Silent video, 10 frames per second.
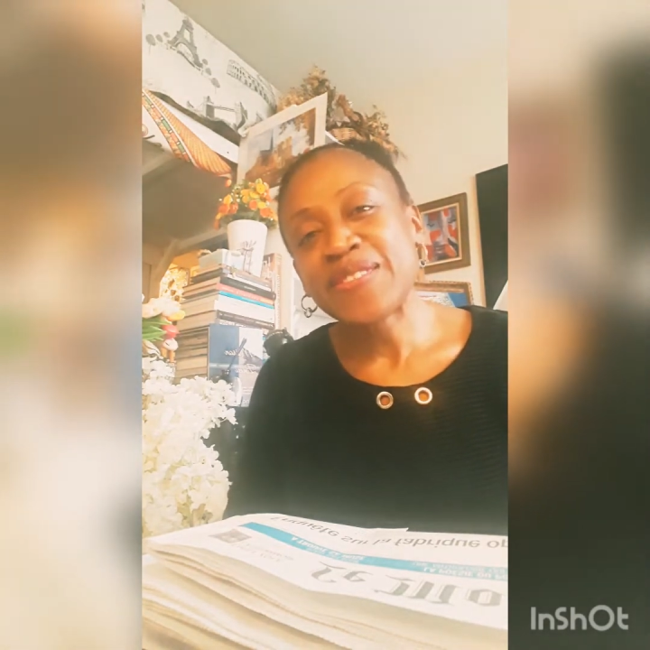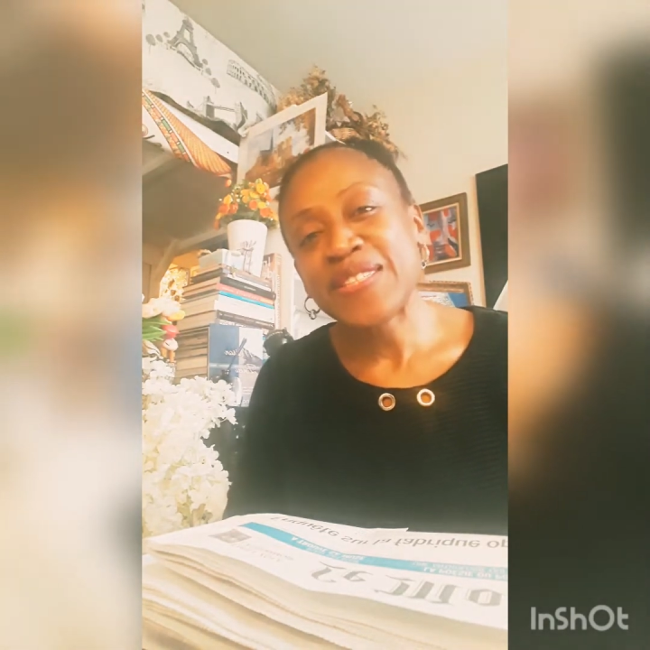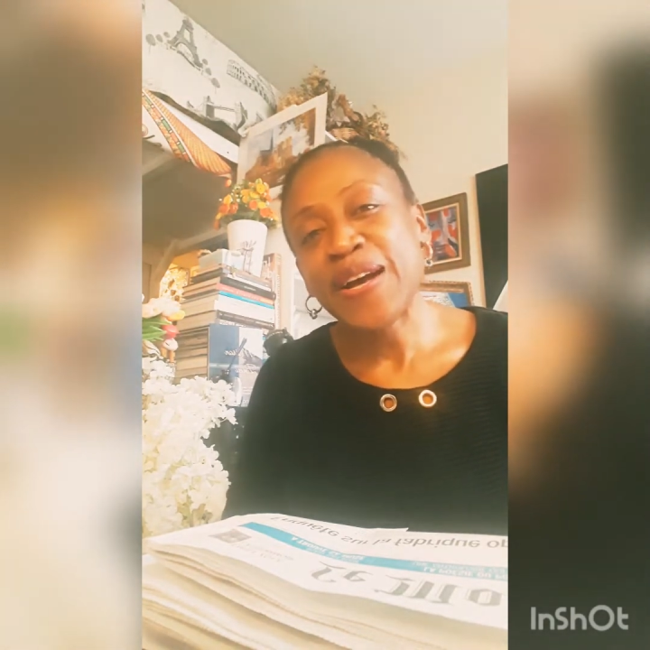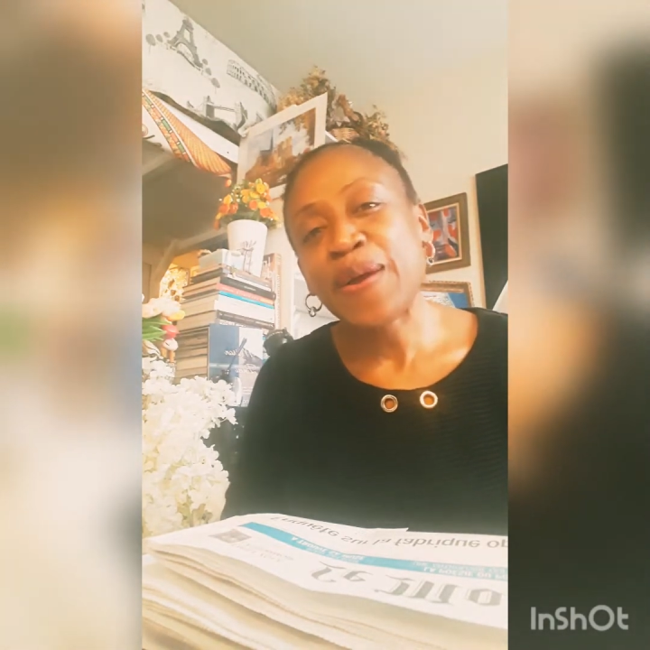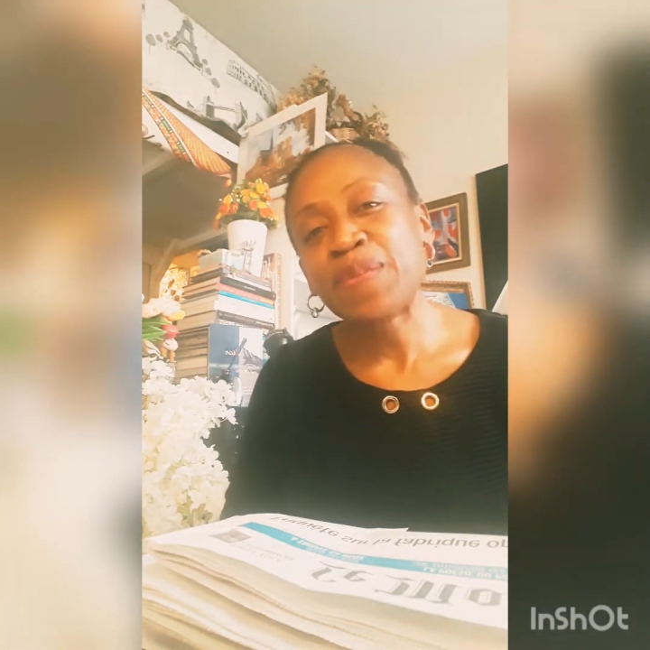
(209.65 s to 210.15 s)
the
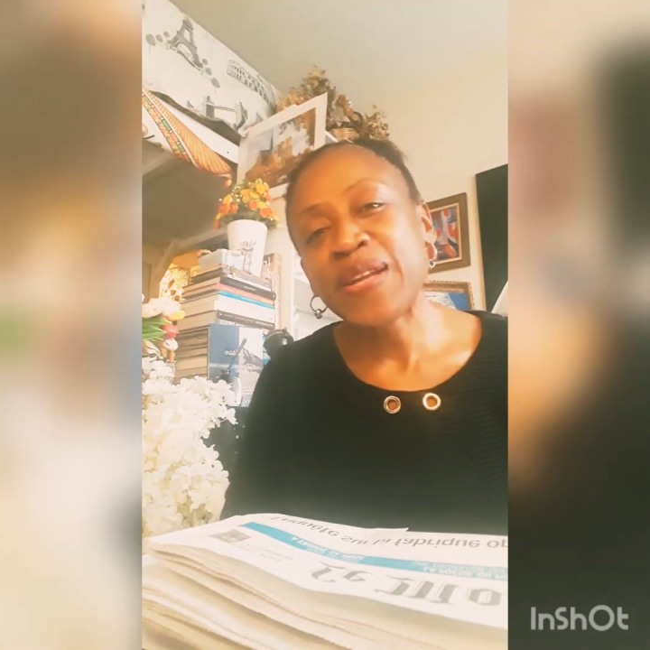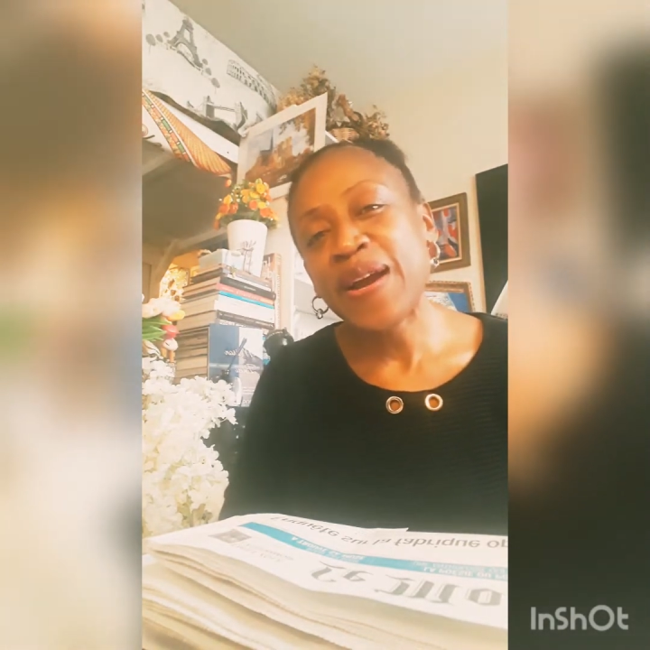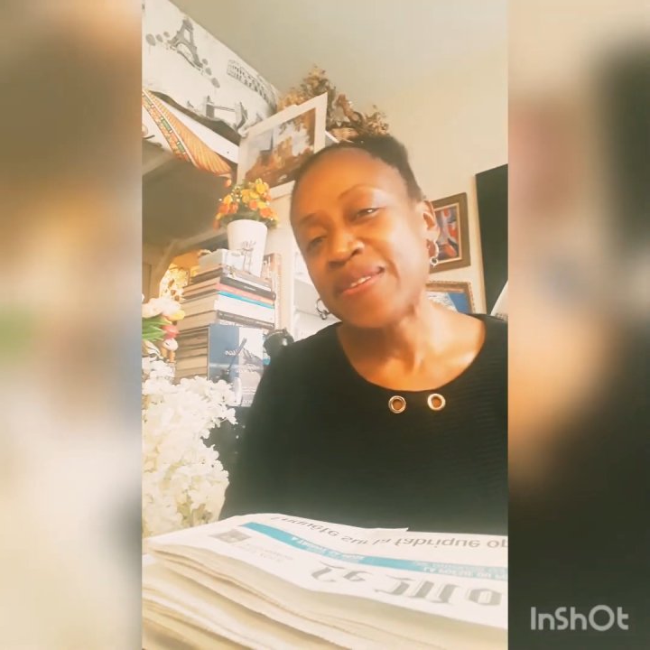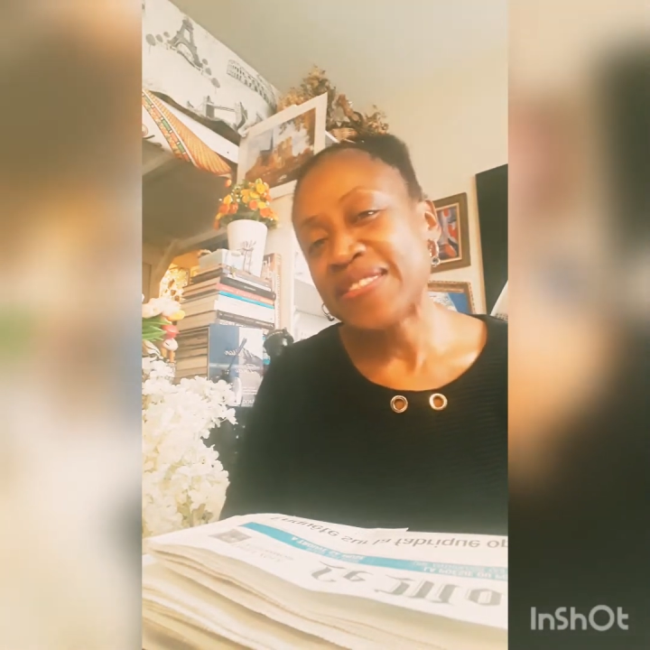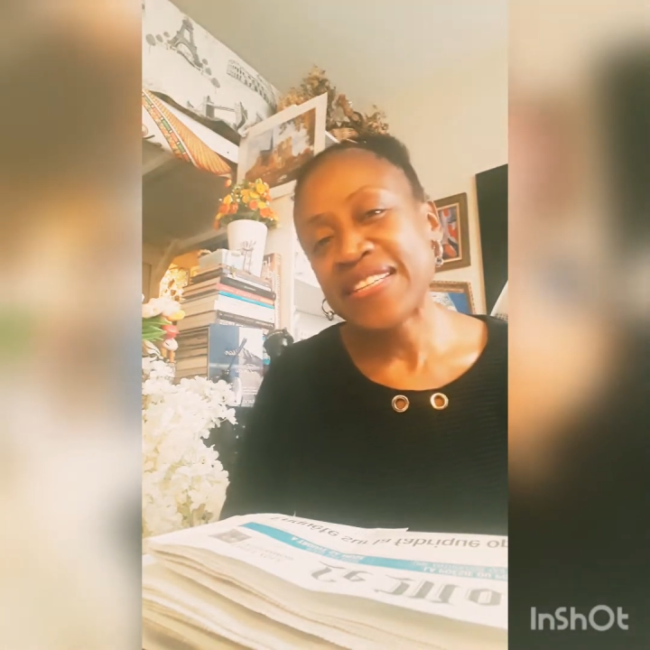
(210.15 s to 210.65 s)
time, but
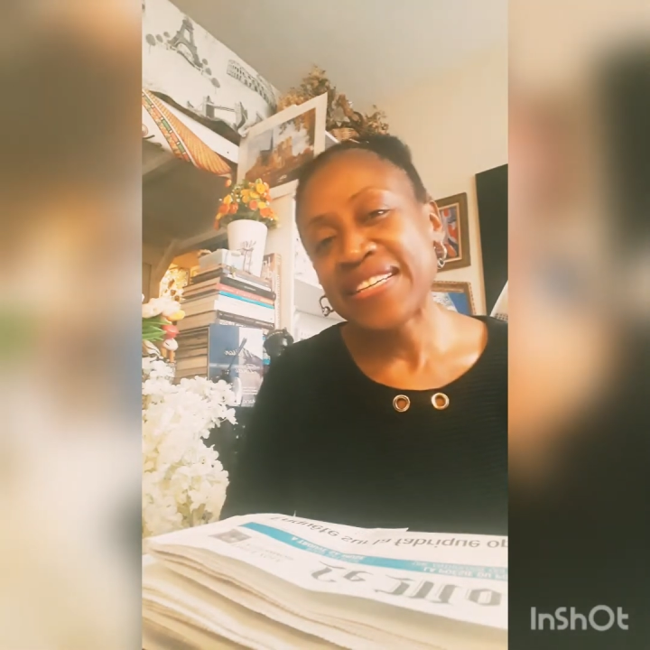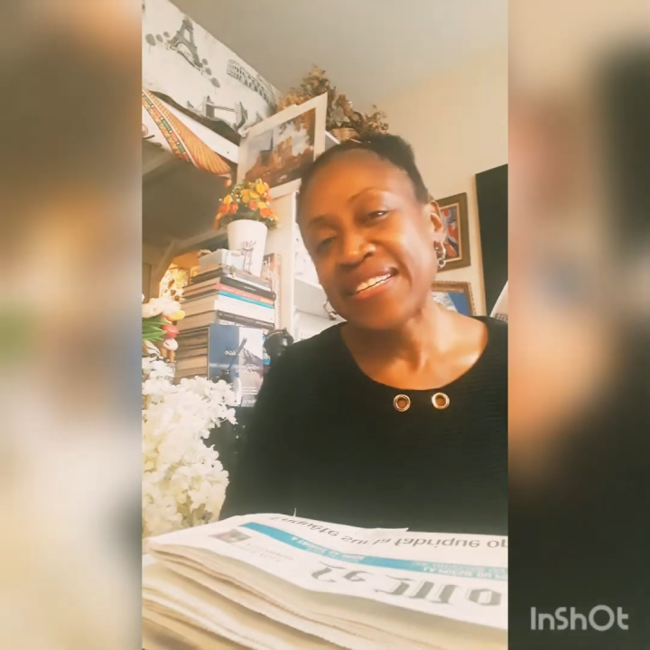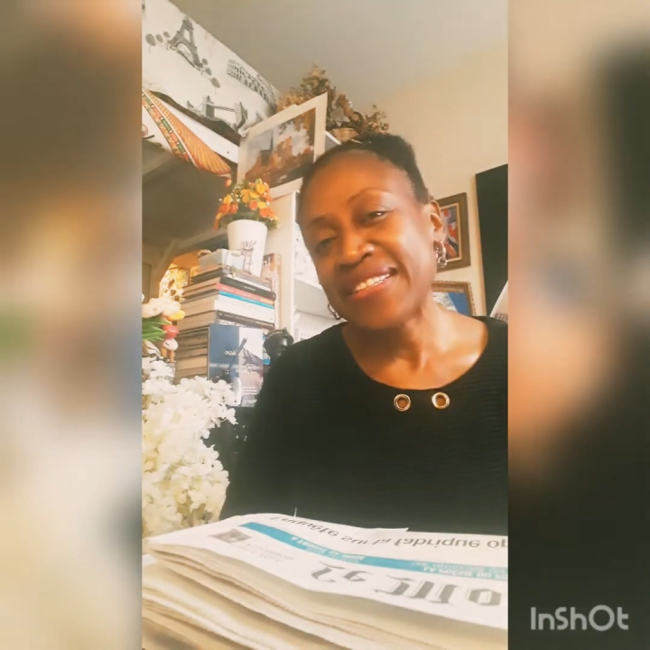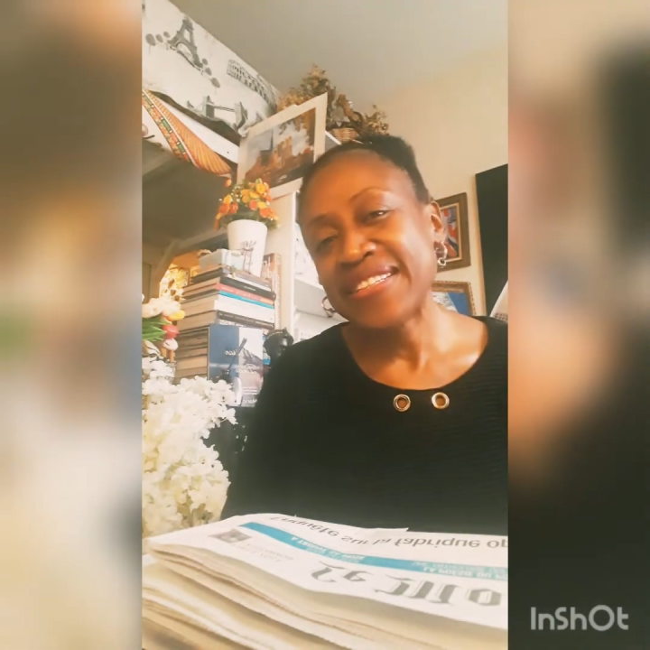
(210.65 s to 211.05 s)
I would say that